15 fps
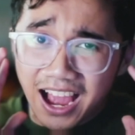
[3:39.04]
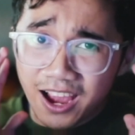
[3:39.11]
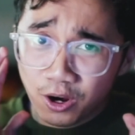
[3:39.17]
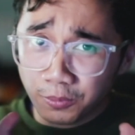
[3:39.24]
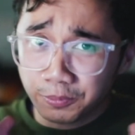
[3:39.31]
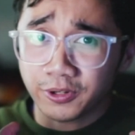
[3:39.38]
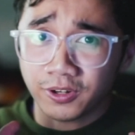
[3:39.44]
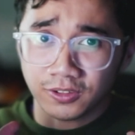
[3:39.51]

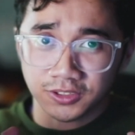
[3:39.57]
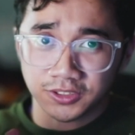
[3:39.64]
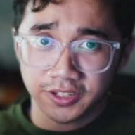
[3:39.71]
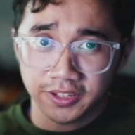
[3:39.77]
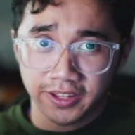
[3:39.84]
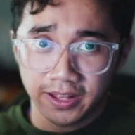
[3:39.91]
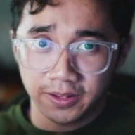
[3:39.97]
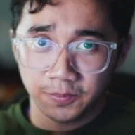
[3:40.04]
hope you
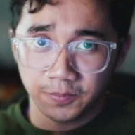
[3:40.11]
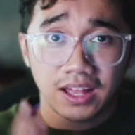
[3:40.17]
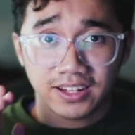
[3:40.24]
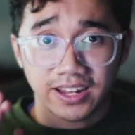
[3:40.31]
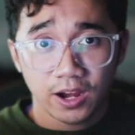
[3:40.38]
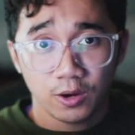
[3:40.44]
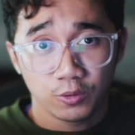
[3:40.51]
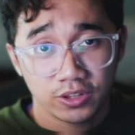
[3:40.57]
understood that.
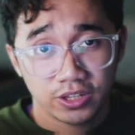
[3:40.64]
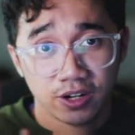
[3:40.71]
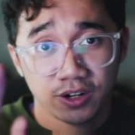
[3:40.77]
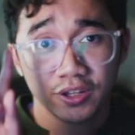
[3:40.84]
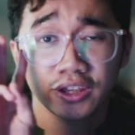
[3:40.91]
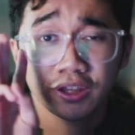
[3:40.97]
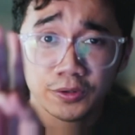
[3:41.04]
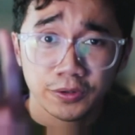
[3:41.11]
Now, there
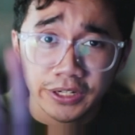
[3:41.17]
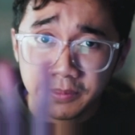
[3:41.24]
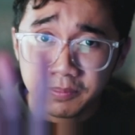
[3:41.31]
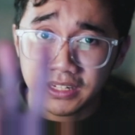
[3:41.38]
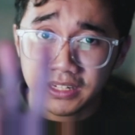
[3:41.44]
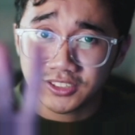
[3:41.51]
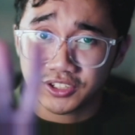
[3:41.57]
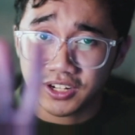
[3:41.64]
are 3
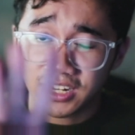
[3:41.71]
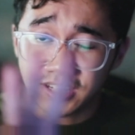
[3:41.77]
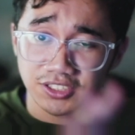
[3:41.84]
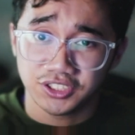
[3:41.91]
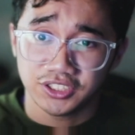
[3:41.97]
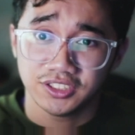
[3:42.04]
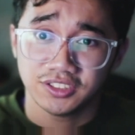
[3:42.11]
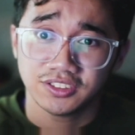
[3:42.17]
main
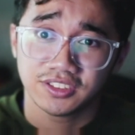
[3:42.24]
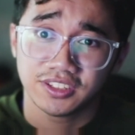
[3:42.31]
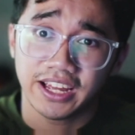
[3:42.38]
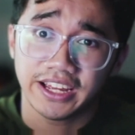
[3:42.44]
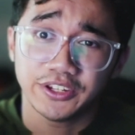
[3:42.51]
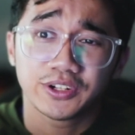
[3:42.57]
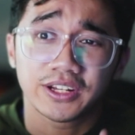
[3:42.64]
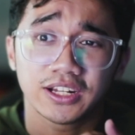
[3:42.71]
strategies
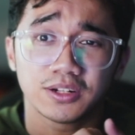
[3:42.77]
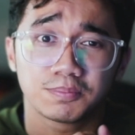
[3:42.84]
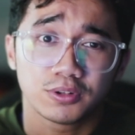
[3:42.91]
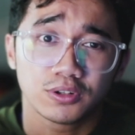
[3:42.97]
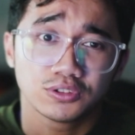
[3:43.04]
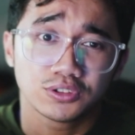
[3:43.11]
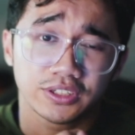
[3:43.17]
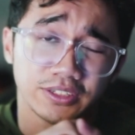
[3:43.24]
that you can
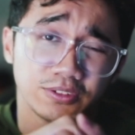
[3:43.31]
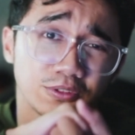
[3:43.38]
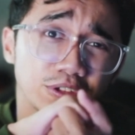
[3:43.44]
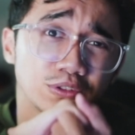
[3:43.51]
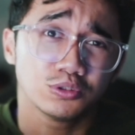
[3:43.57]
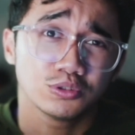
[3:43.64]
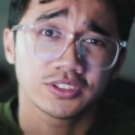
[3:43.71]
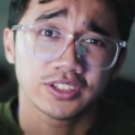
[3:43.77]
approach in
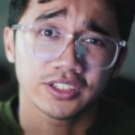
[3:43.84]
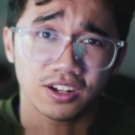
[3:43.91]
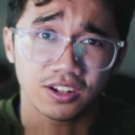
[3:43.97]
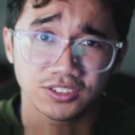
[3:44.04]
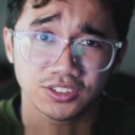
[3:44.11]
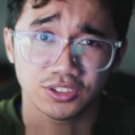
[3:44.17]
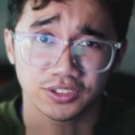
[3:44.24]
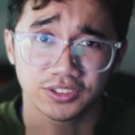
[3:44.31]
reducing the
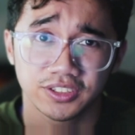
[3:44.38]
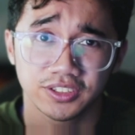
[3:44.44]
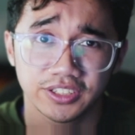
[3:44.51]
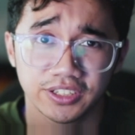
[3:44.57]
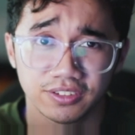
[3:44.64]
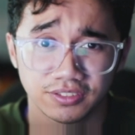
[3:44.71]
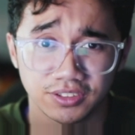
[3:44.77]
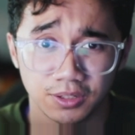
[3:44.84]

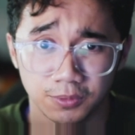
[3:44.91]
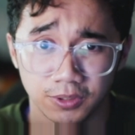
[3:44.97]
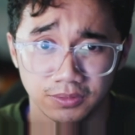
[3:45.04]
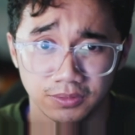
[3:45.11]
uncertainty of someone.